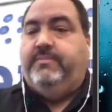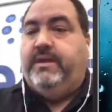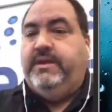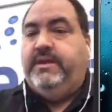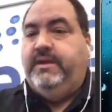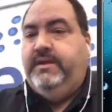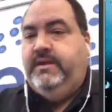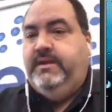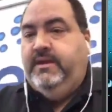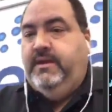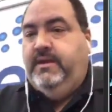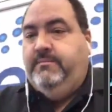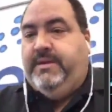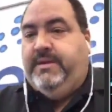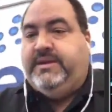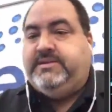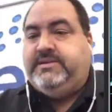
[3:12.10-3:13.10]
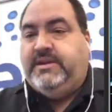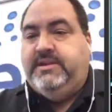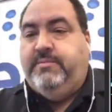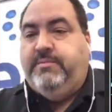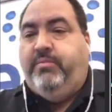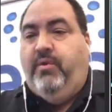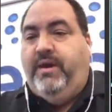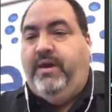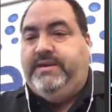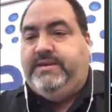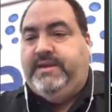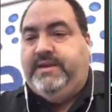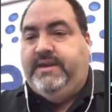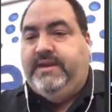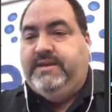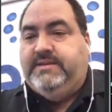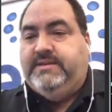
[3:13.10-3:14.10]
But basically, the point
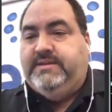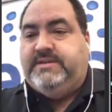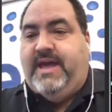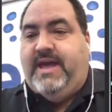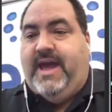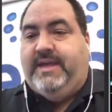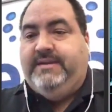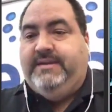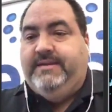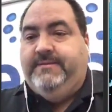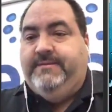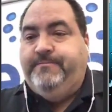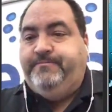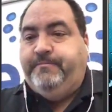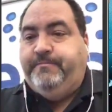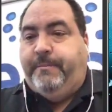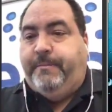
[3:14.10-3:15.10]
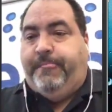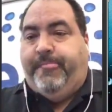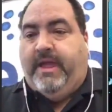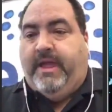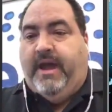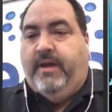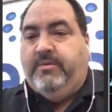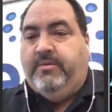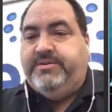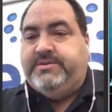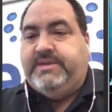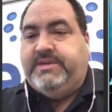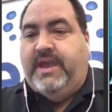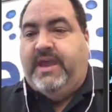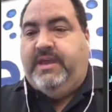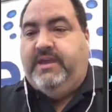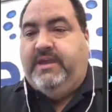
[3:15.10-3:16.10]
is that what they're
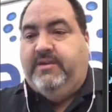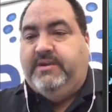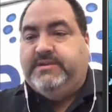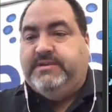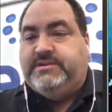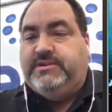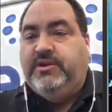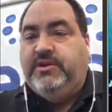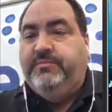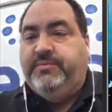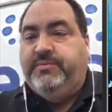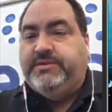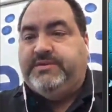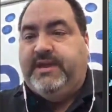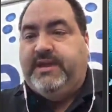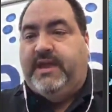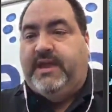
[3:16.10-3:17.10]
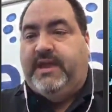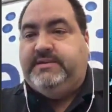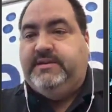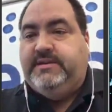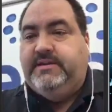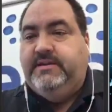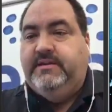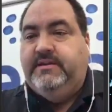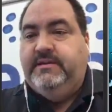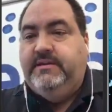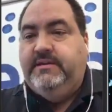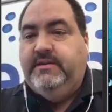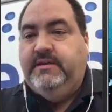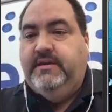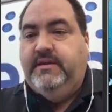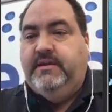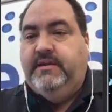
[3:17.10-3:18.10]
saying here is 2%
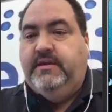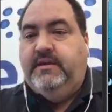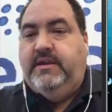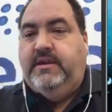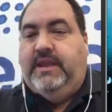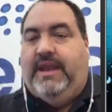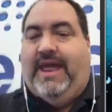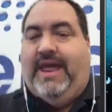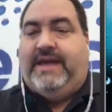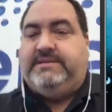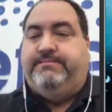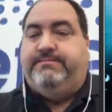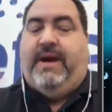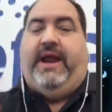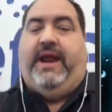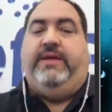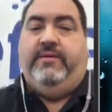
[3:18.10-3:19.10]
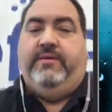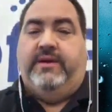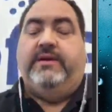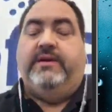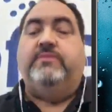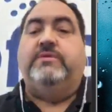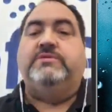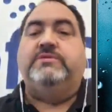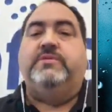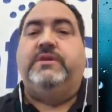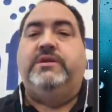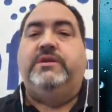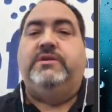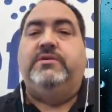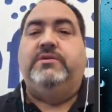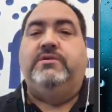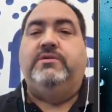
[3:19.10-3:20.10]
less body weight. In other words, when
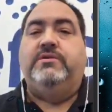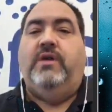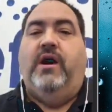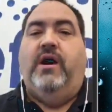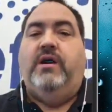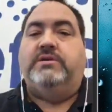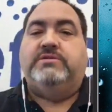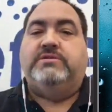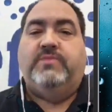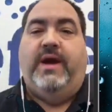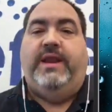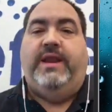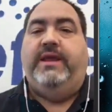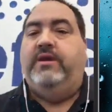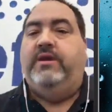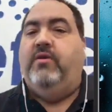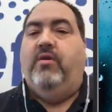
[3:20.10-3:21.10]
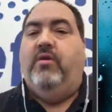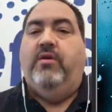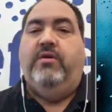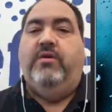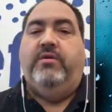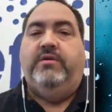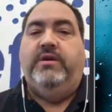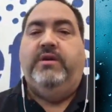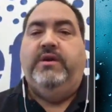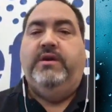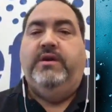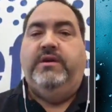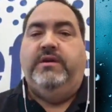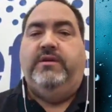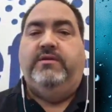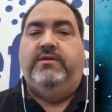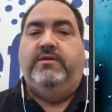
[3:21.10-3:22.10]
you are sweating or
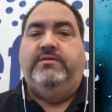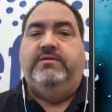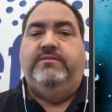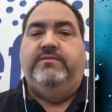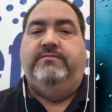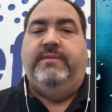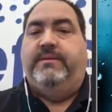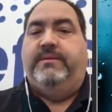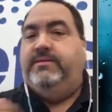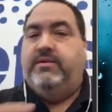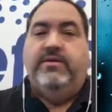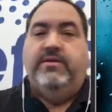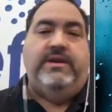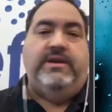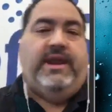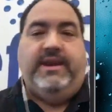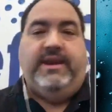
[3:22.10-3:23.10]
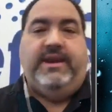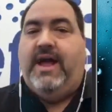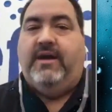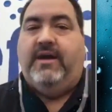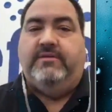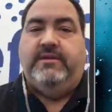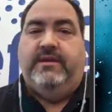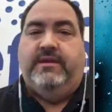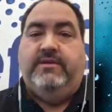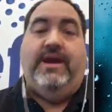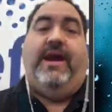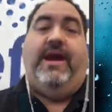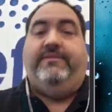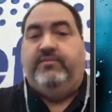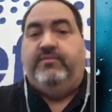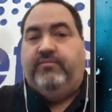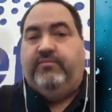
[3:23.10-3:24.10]
you've maybe urinated out and you
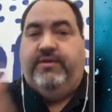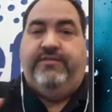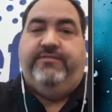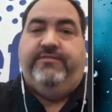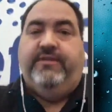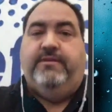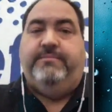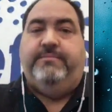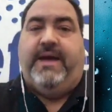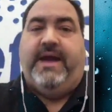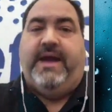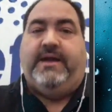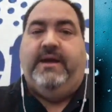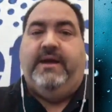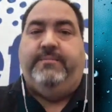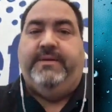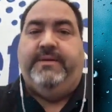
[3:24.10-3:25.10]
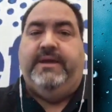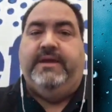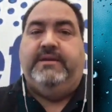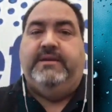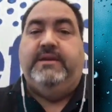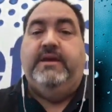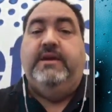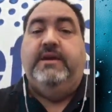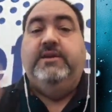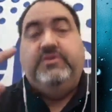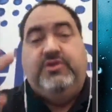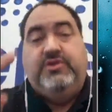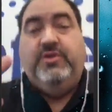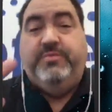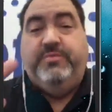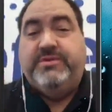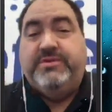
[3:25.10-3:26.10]
haven't refilled back up again,
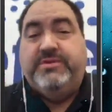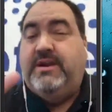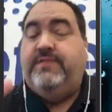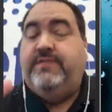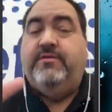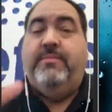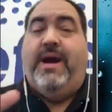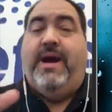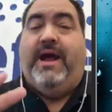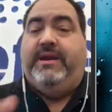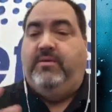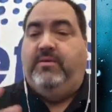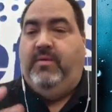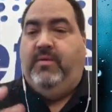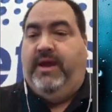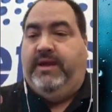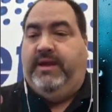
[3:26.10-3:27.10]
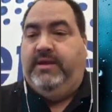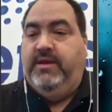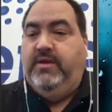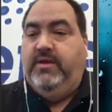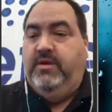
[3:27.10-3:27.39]
2% of your body weight,